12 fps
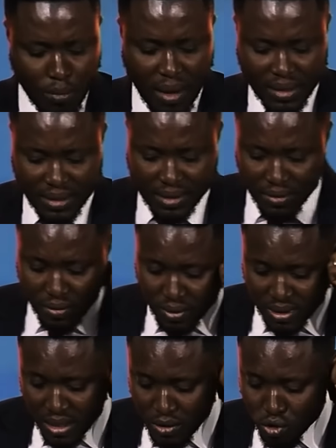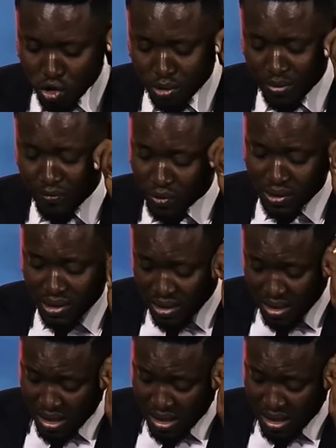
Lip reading: back there still. Stay in John chapter 14.